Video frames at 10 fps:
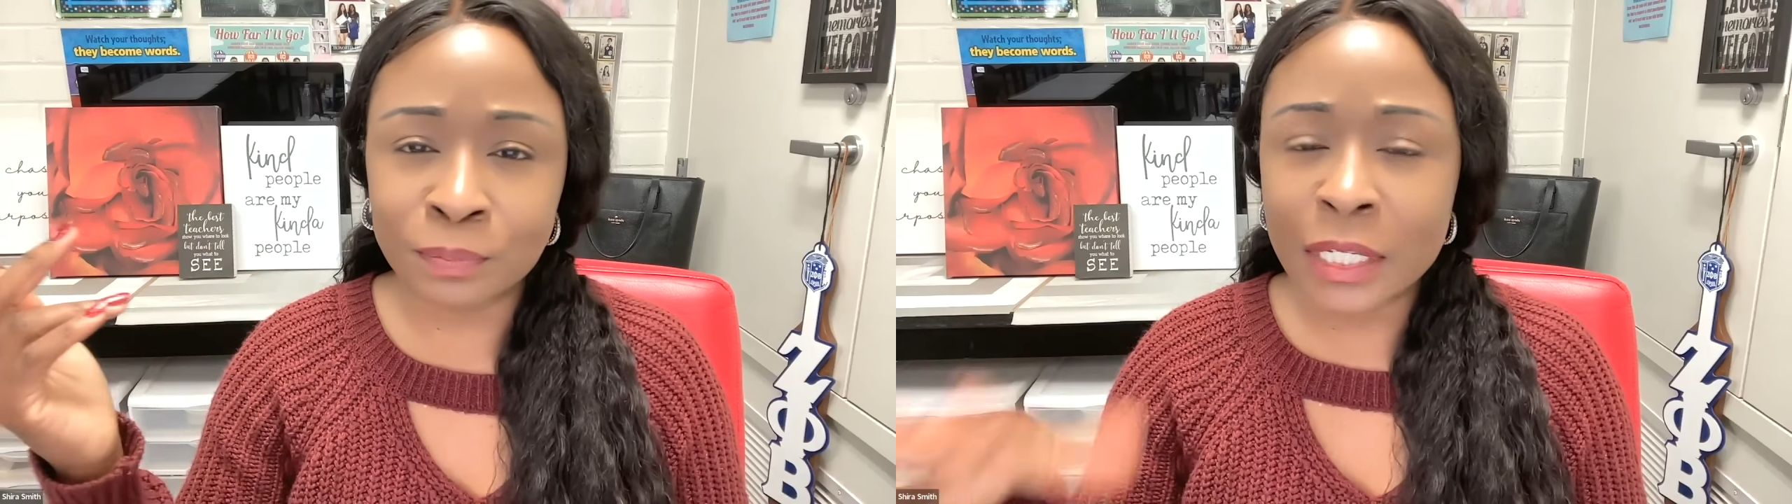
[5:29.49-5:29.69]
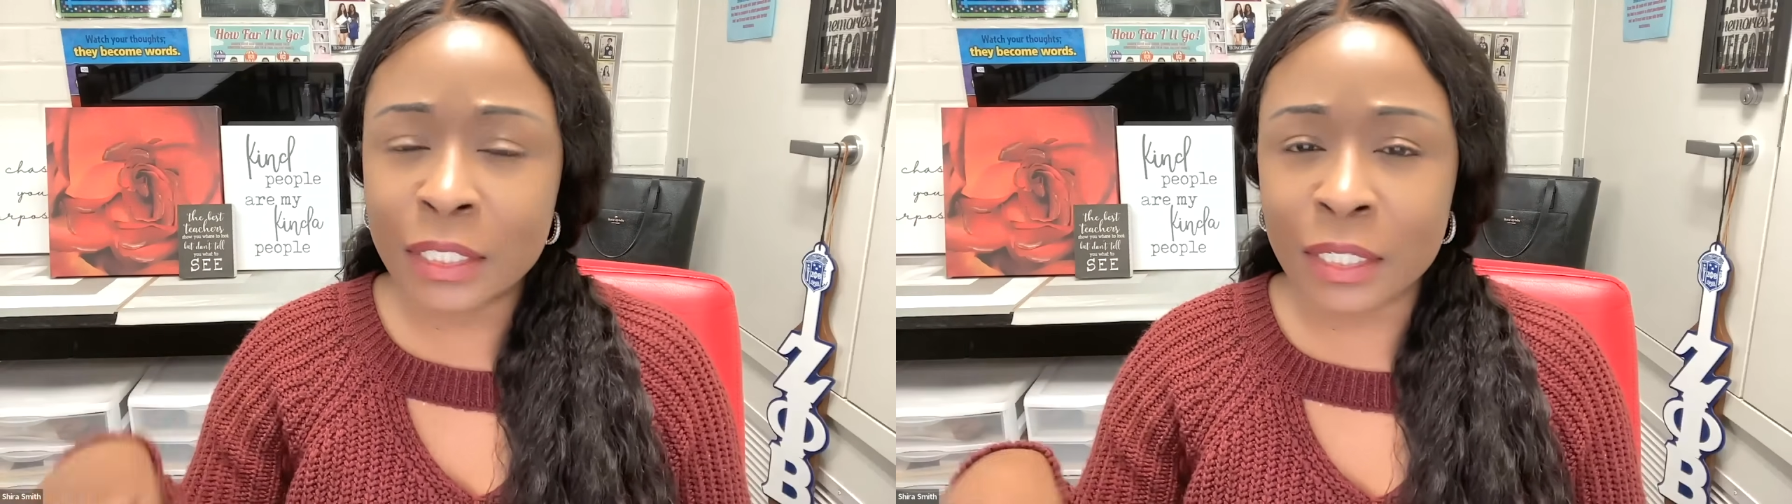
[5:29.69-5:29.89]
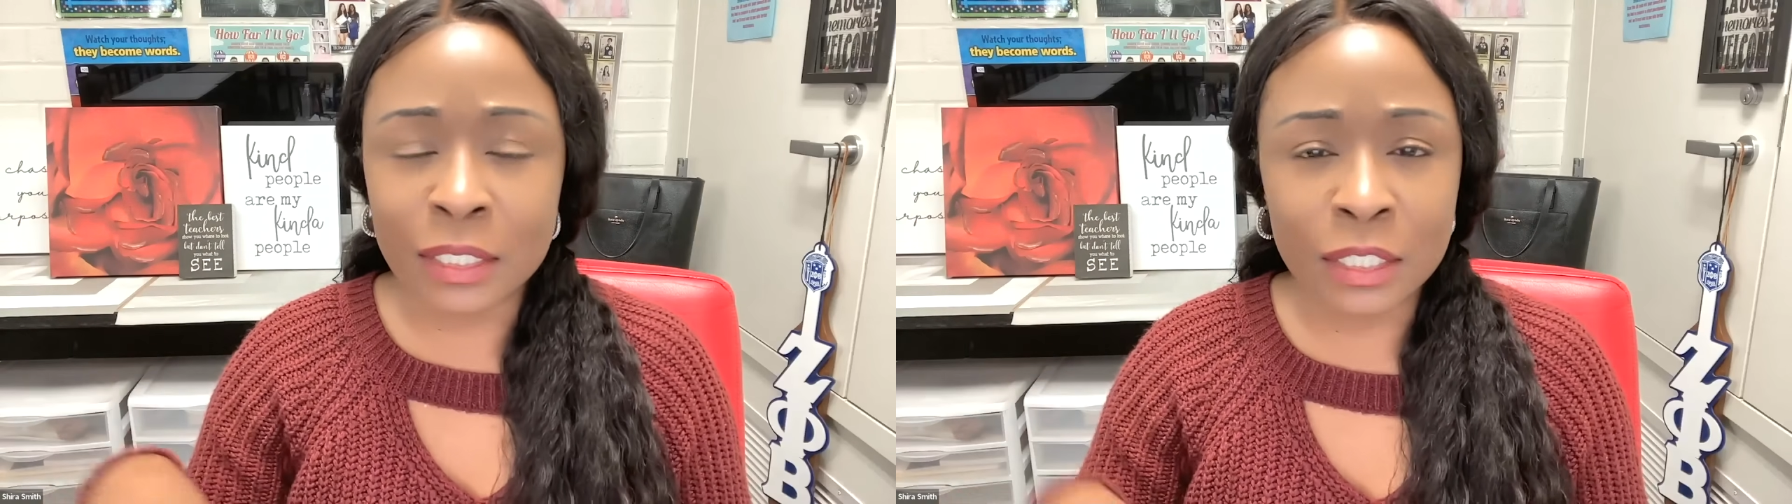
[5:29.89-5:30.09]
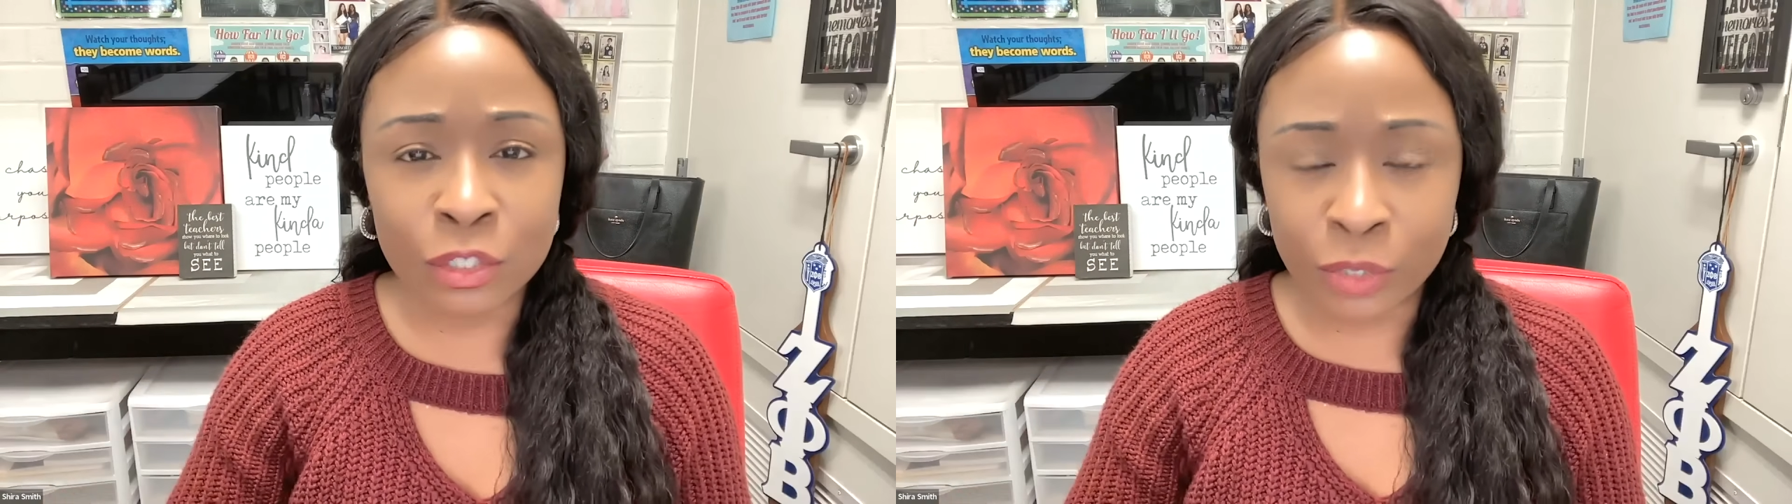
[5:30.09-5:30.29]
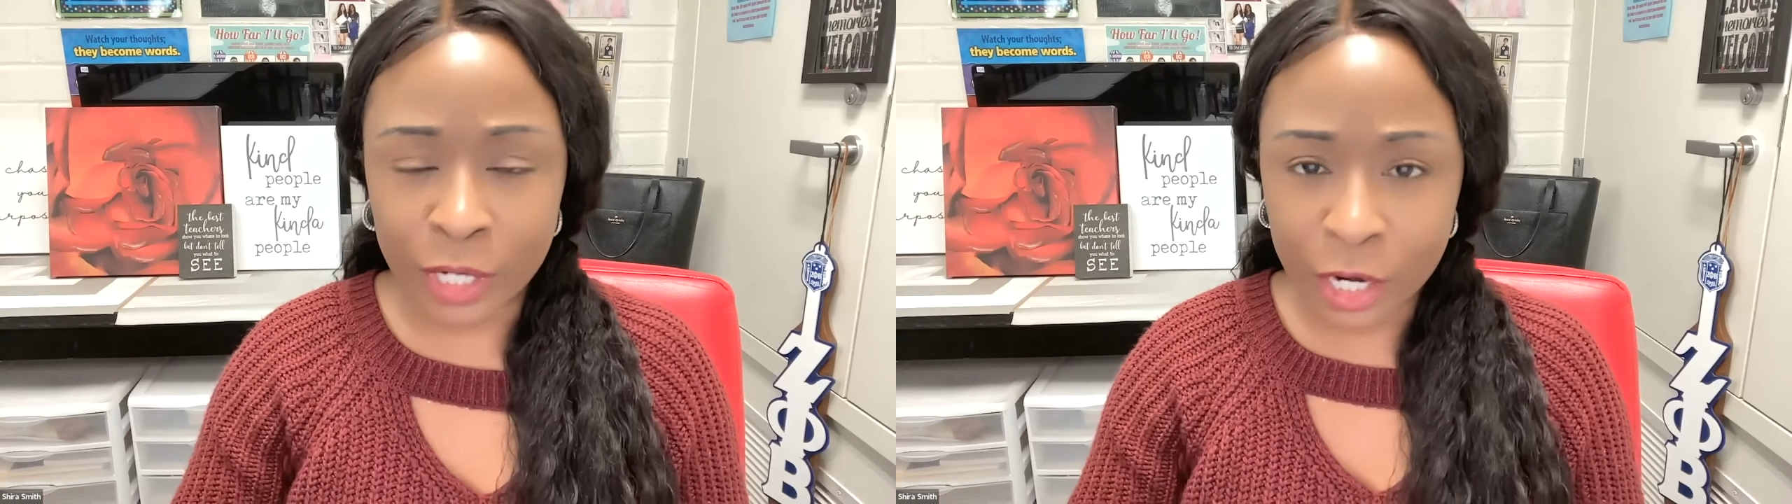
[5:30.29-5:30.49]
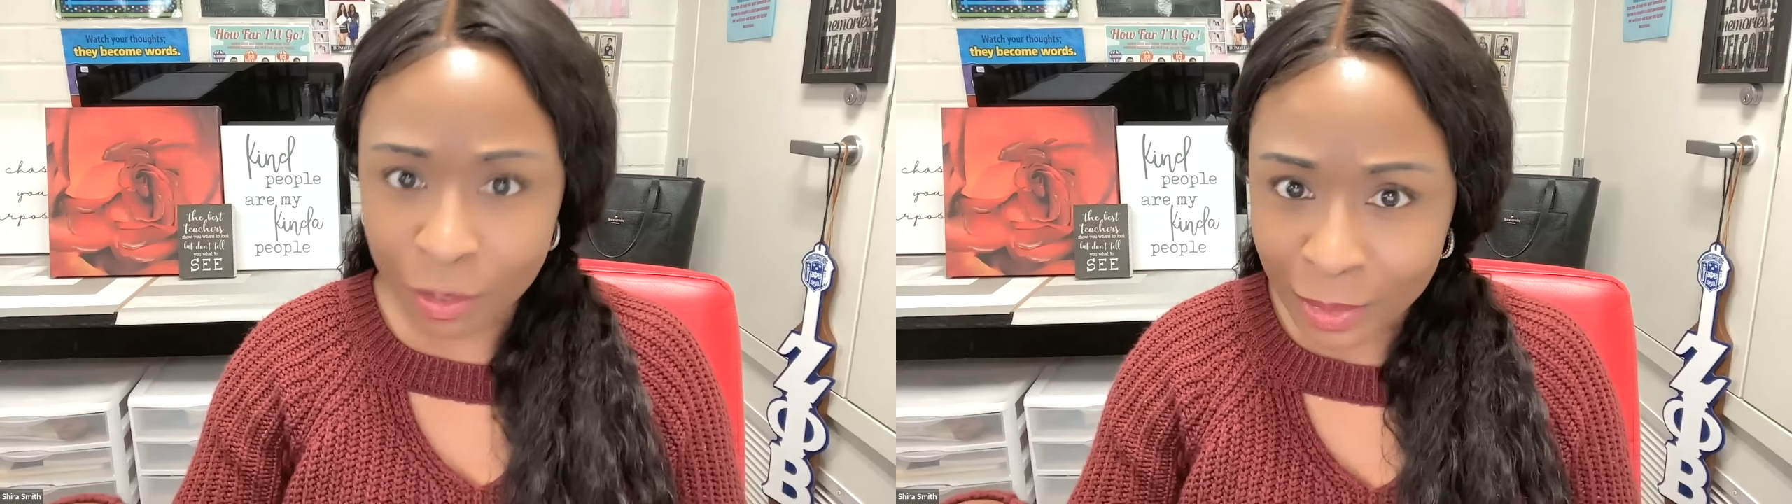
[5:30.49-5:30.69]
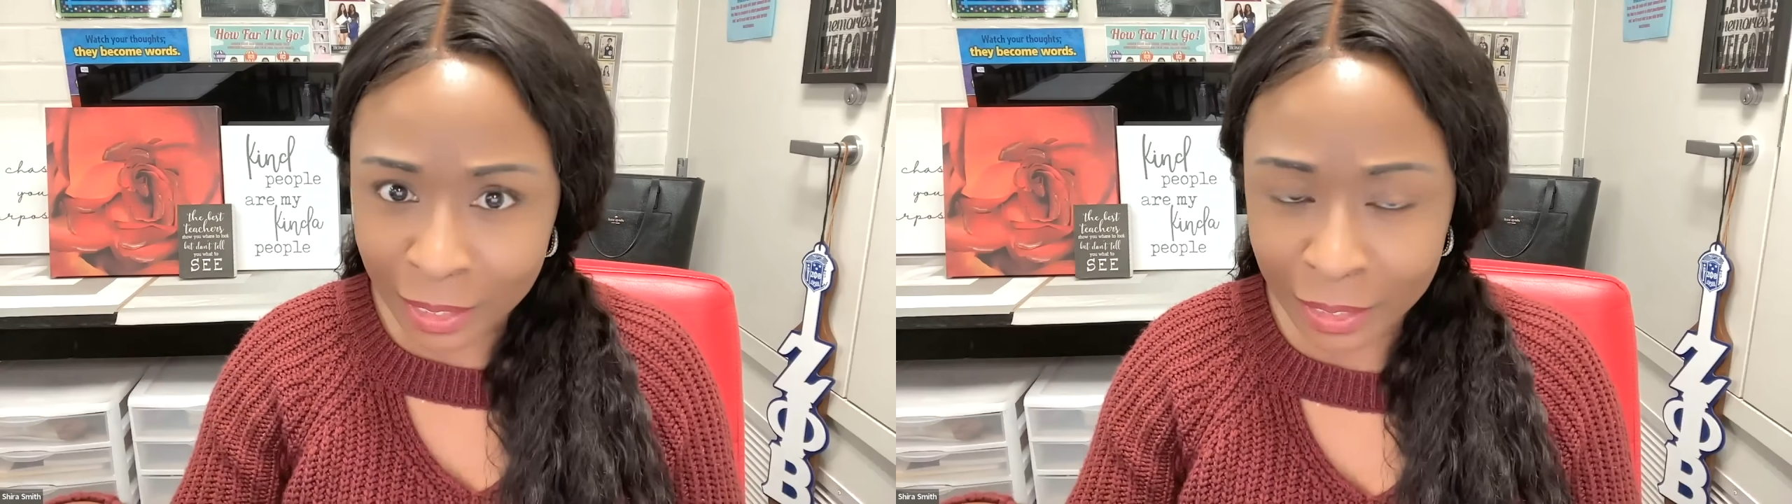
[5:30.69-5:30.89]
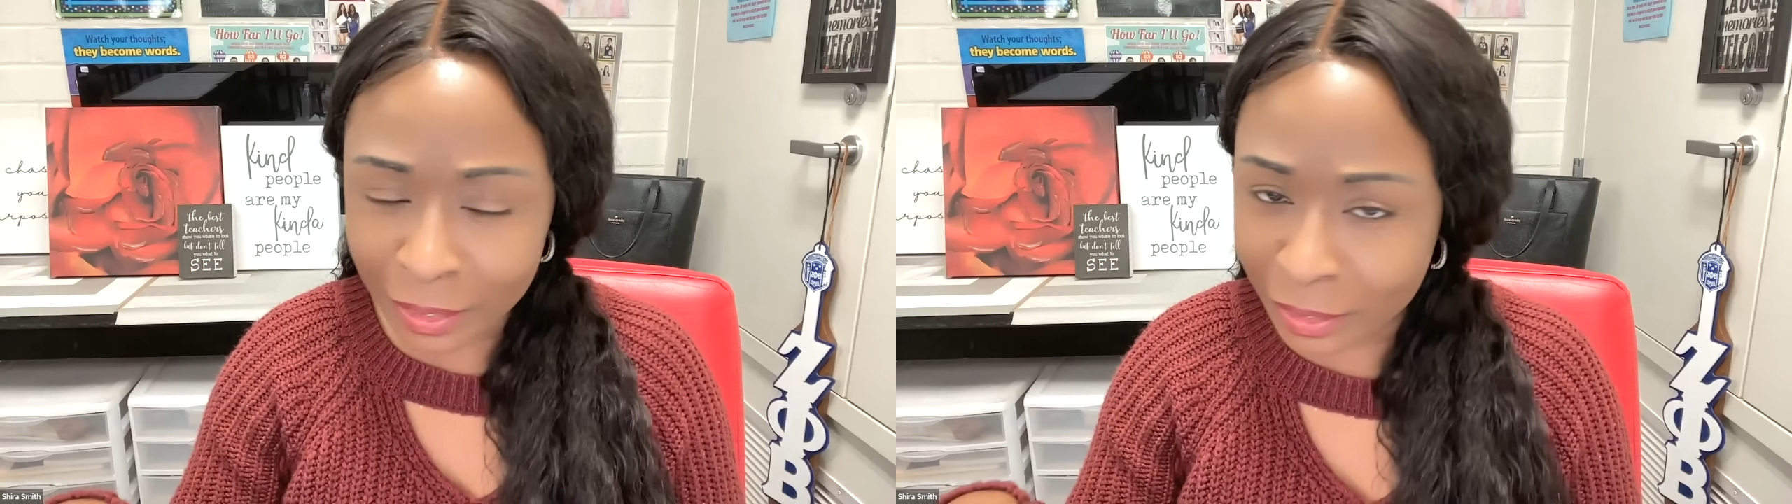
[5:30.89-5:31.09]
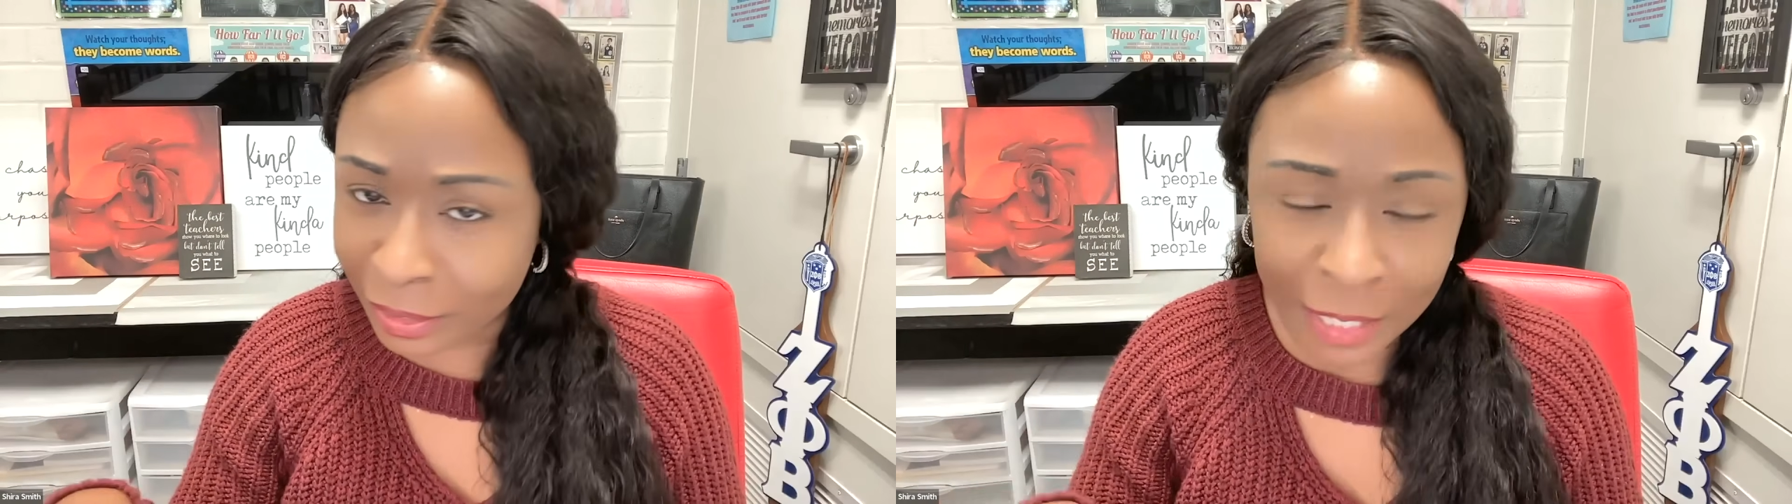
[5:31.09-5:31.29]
he does this on the airplane